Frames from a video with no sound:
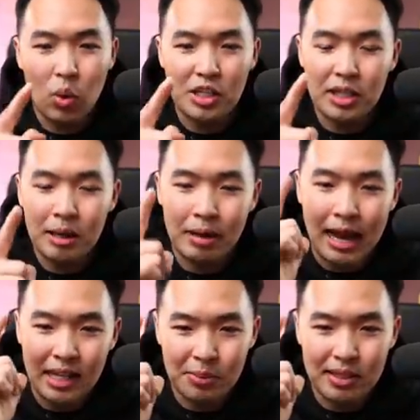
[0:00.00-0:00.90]
question I'm going to
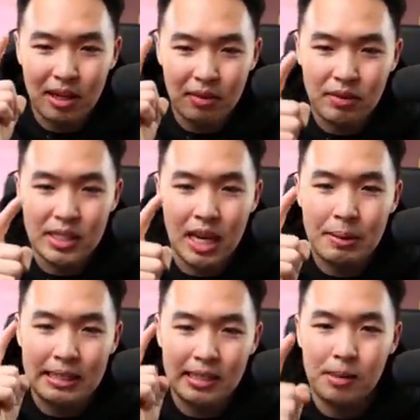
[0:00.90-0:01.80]
ask myself every time
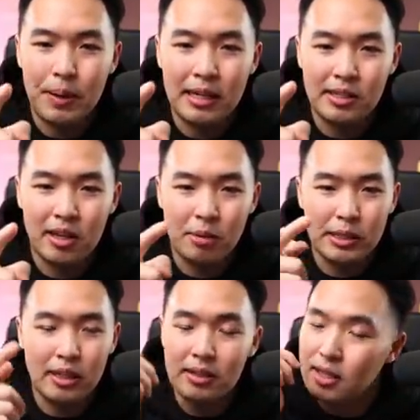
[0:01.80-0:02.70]
is this a penny stock?
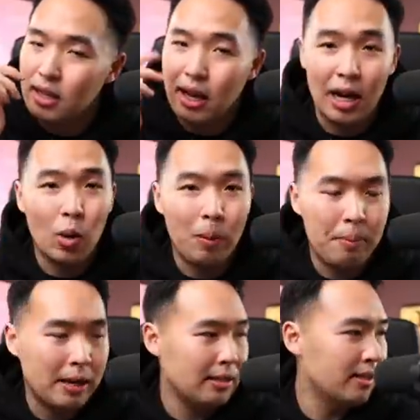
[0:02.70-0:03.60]
Because I don't buy
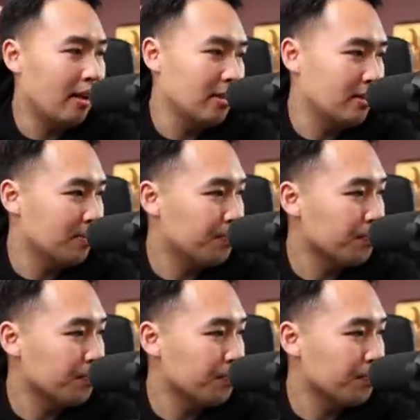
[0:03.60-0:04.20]
penny stocks.